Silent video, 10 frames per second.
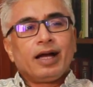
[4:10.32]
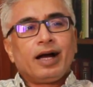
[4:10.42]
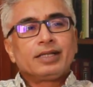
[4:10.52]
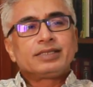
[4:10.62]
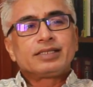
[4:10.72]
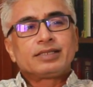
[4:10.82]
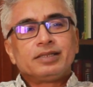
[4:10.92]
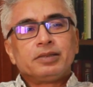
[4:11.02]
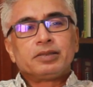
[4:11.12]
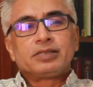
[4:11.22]
Uh, I
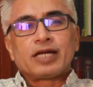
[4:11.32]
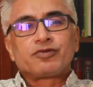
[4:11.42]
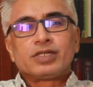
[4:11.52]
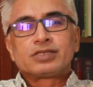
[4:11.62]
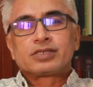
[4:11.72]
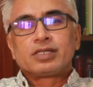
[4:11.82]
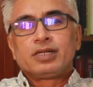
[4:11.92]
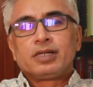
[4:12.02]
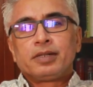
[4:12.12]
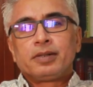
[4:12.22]
think uh, that
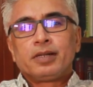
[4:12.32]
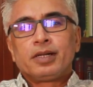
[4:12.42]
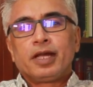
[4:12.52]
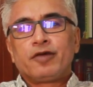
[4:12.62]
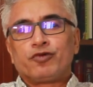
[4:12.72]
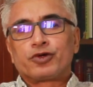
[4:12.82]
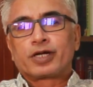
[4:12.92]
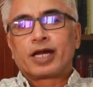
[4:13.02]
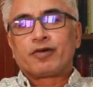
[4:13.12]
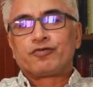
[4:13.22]
was uh, a
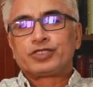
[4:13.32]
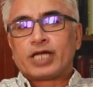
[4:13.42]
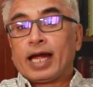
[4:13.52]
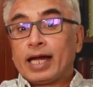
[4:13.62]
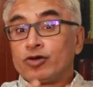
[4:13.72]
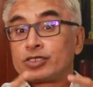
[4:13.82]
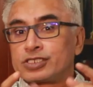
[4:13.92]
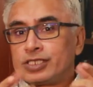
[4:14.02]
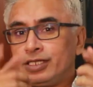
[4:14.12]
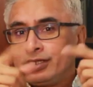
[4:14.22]
photograph which I
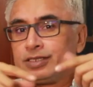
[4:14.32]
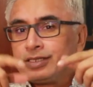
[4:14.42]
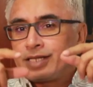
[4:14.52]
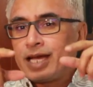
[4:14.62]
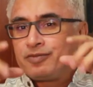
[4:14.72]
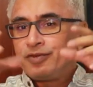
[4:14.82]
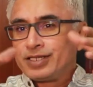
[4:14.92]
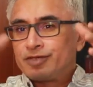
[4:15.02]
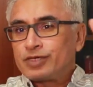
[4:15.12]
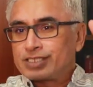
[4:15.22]
had not seen in the
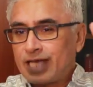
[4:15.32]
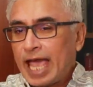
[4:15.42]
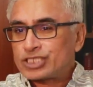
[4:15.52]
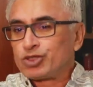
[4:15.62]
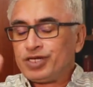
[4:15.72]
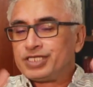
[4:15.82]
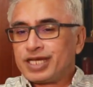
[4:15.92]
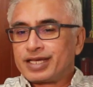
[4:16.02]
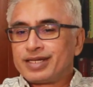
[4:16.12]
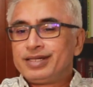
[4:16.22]
time when it was
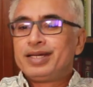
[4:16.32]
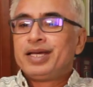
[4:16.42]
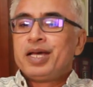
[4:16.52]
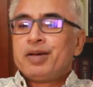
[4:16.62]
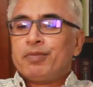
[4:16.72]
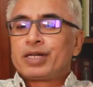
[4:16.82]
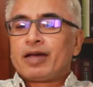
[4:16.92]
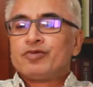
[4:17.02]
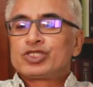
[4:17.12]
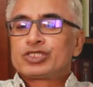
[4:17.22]
actually taken,
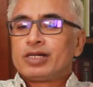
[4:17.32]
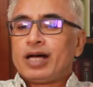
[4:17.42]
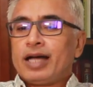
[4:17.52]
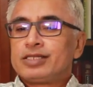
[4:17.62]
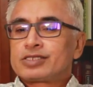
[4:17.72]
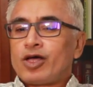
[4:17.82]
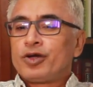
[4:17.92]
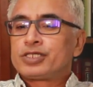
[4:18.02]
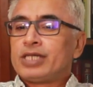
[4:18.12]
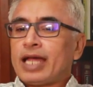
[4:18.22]
but I was uh, I
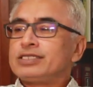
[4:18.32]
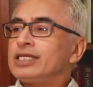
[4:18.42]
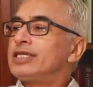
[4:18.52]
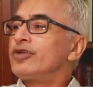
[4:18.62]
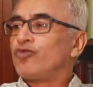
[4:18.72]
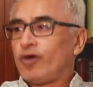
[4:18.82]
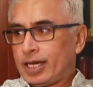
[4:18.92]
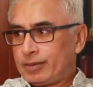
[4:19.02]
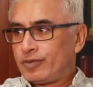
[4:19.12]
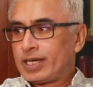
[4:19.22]
saw it
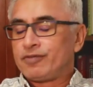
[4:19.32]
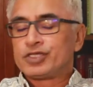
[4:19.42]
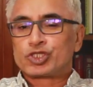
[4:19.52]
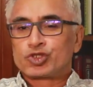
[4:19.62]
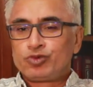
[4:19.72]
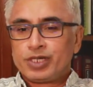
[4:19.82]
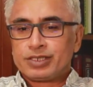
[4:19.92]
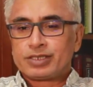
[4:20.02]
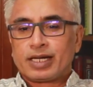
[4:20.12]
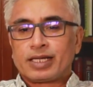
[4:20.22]
1985 when I was a
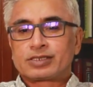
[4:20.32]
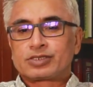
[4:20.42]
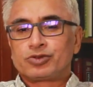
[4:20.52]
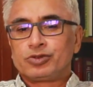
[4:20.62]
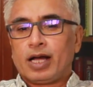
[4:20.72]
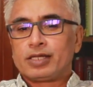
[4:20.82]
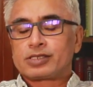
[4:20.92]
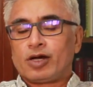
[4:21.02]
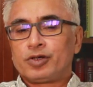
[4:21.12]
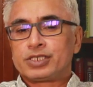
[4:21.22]
student, and I saw
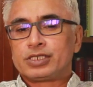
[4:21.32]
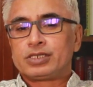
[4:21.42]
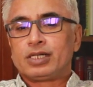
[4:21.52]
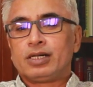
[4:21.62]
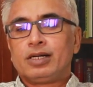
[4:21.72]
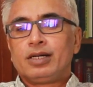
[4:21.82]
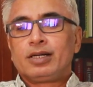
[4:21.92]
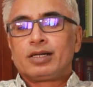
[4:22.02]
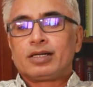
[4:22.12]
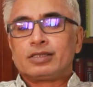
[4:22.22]
I saw it in
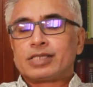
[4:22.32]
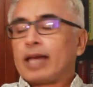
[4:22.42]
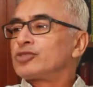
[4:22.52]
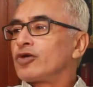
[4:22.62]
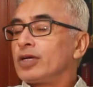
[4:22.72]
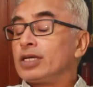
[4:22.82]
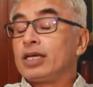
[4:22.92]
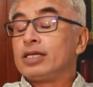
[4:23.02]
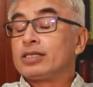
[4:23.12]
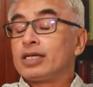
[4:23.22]
the in the Times
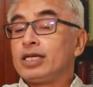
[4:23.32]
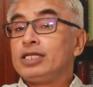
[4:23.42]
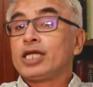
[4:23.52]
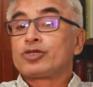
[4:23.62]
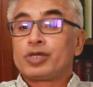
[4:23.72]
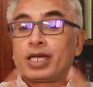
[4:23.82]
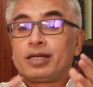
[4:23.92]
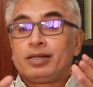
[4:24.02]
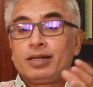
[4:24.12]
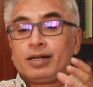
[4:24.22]
of in the India
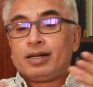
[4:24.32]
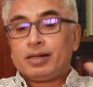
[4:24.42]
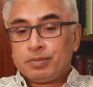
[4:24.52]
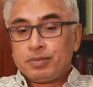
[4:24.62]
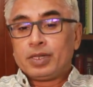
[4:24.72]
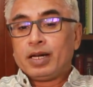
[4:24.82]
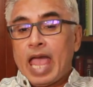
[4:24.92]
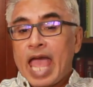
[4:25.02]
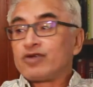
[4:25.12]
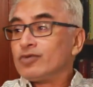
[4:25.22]
Today of
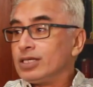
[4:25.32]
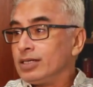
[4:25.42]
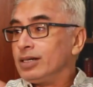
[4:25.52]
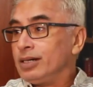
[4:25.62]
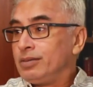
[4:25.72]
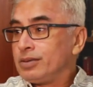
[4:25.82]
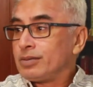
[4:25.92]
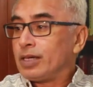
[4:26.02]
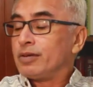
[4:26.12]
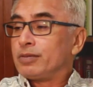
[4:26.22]
uh, annual uh,
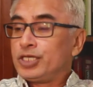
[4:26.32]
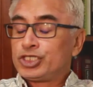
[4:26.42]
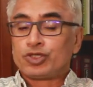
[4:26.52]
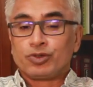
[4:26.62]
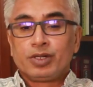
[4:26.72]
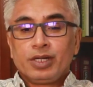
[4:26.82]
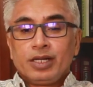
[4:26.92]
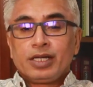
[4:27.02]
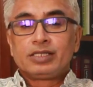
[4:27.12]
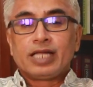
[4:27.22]
uh, issue.